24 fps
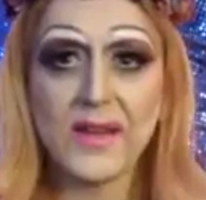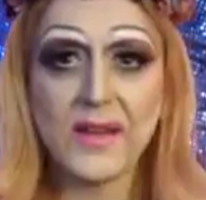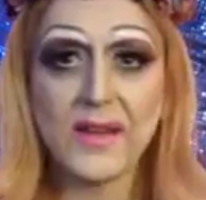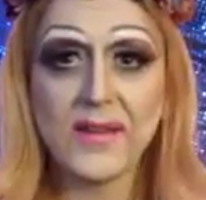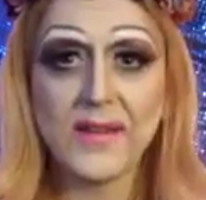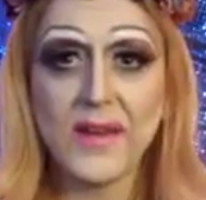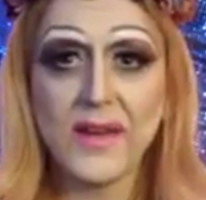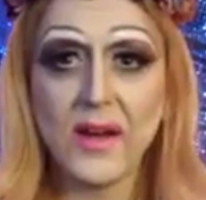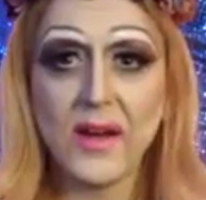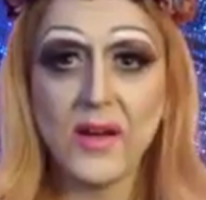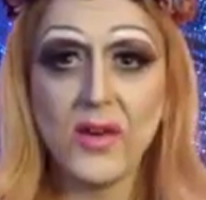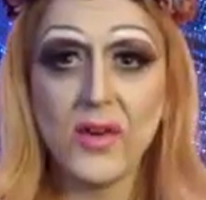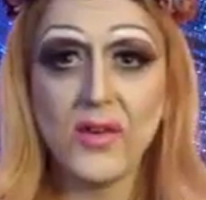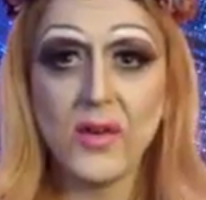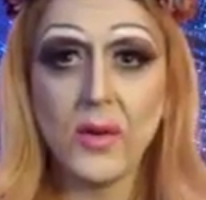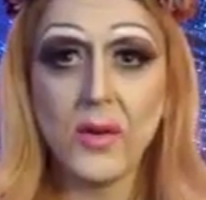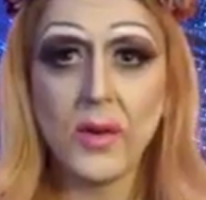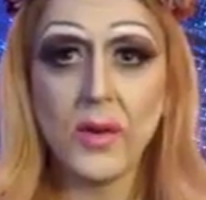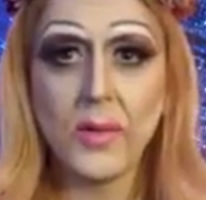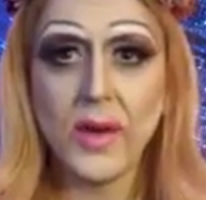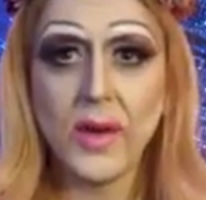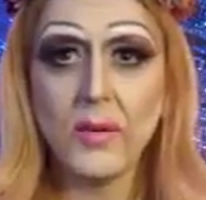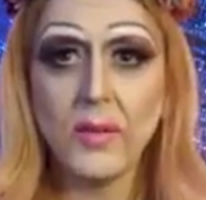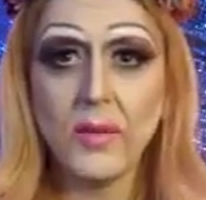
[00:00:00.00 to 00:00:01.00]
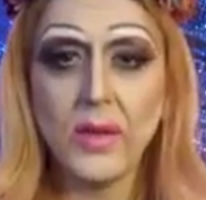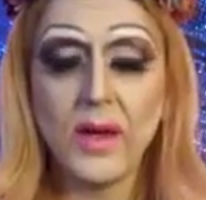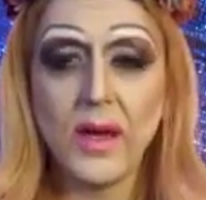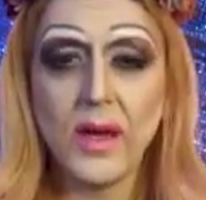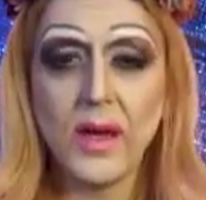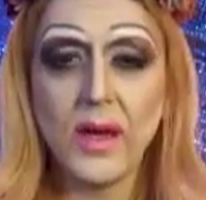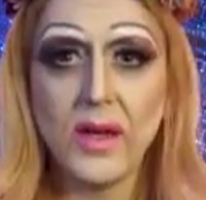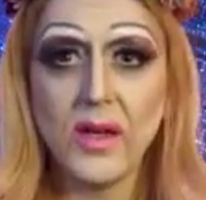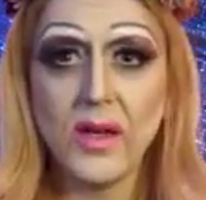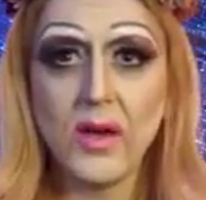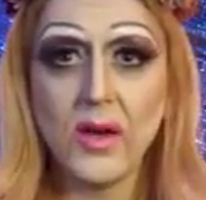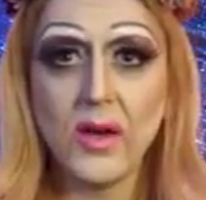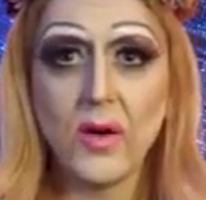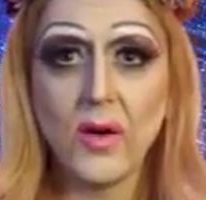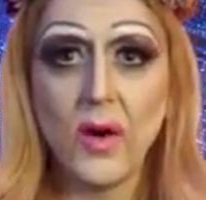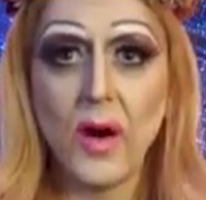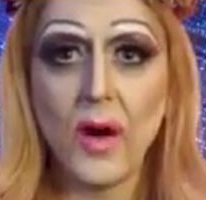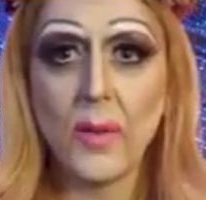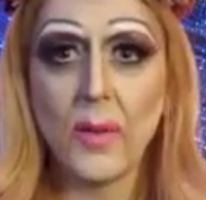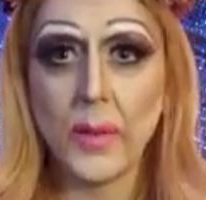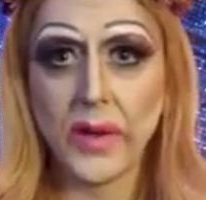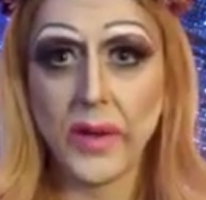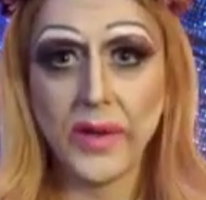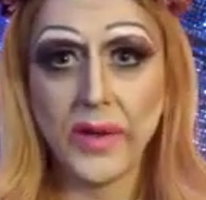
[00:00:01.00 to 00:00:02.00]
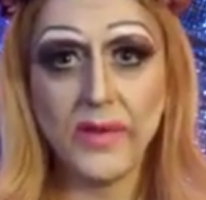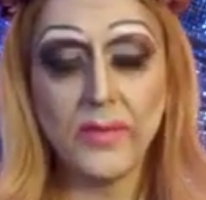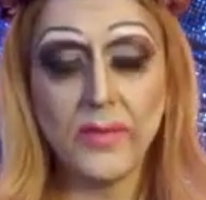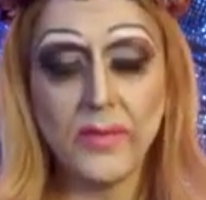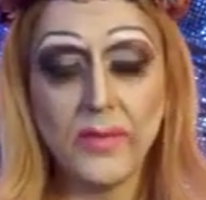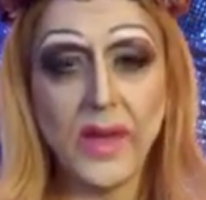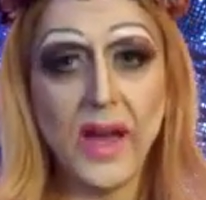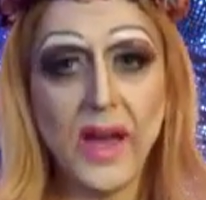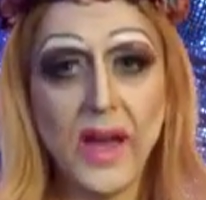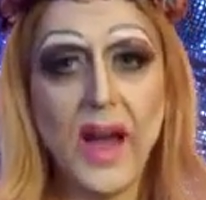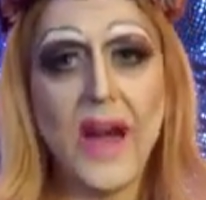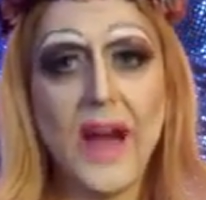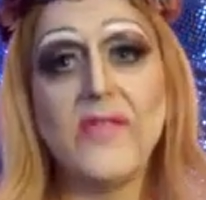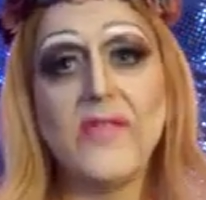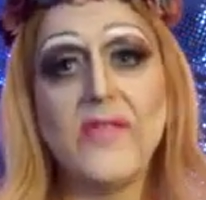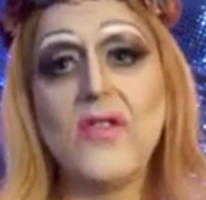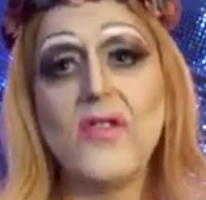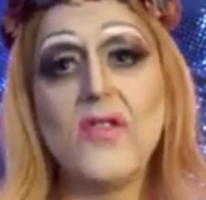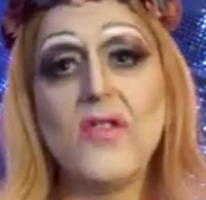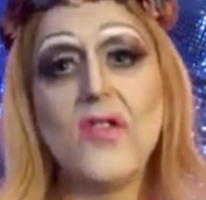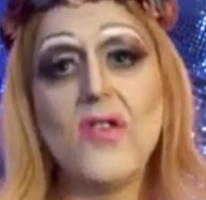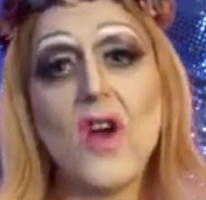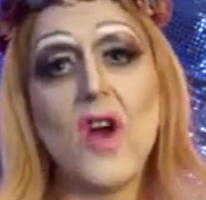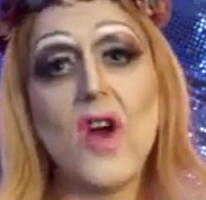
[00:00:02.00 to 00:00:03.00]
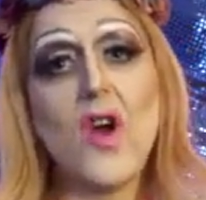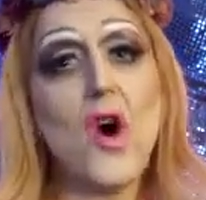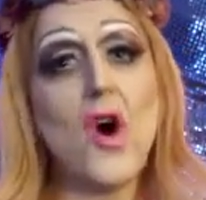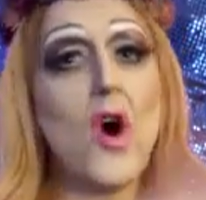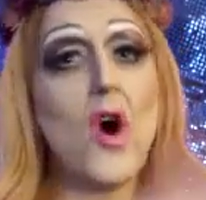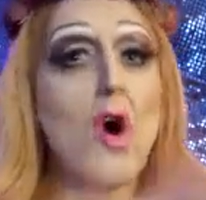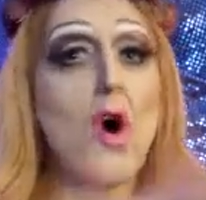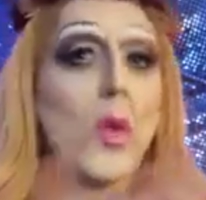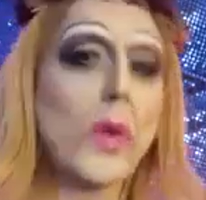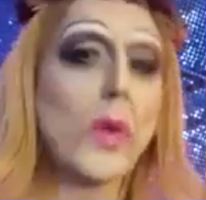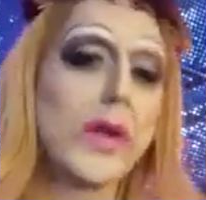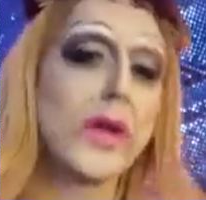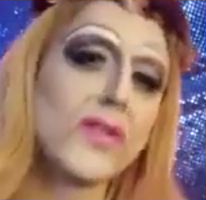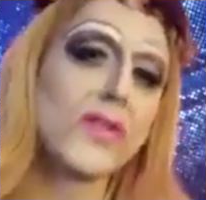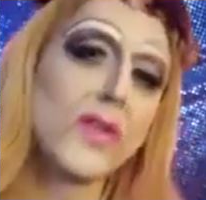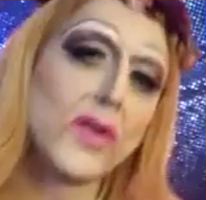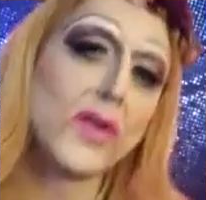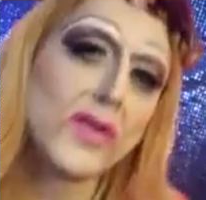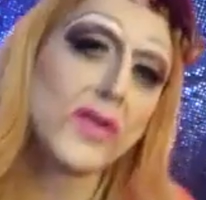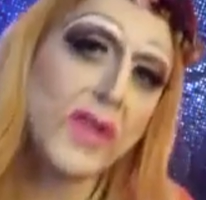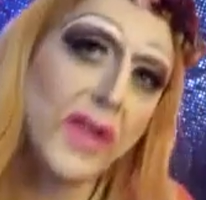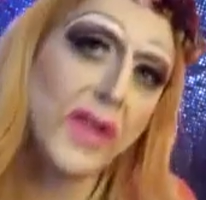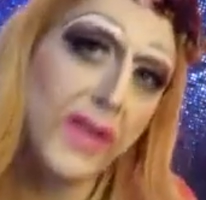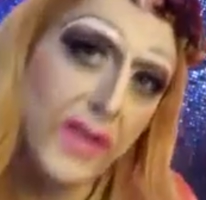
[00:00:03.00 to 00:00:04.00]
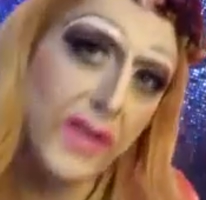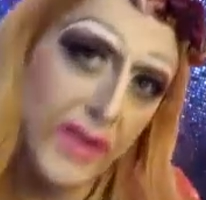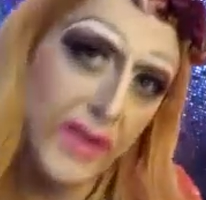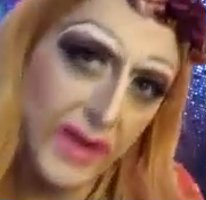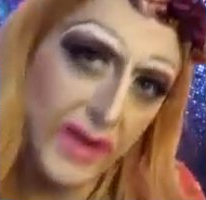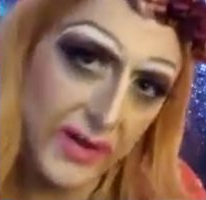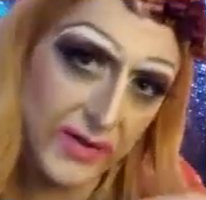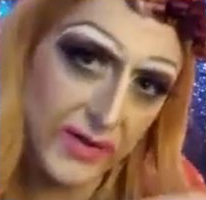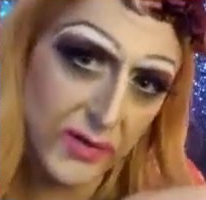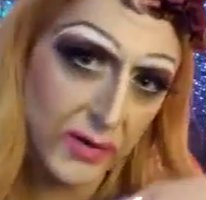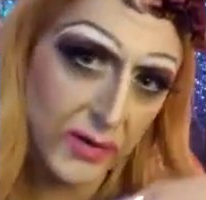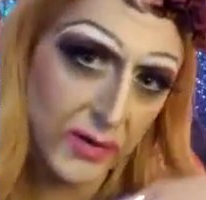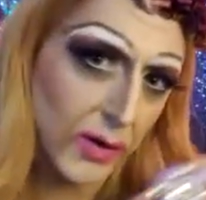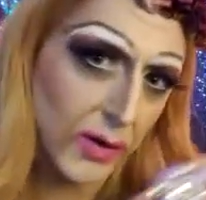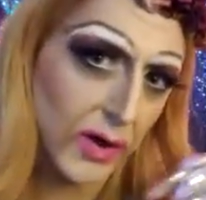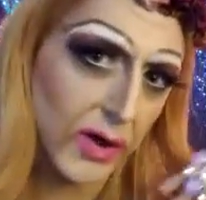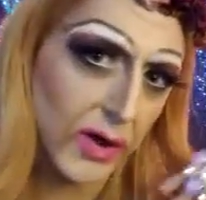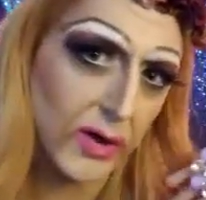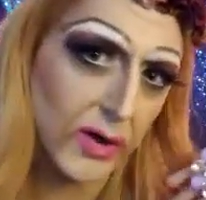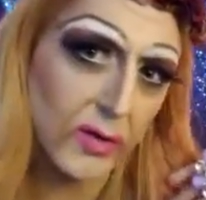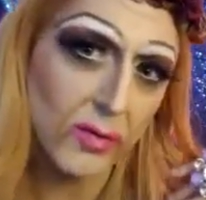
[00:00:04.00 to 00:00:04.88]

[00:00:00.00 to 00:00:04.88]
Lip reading: that's how you do it, babe. Believe me, I've not always looked this good.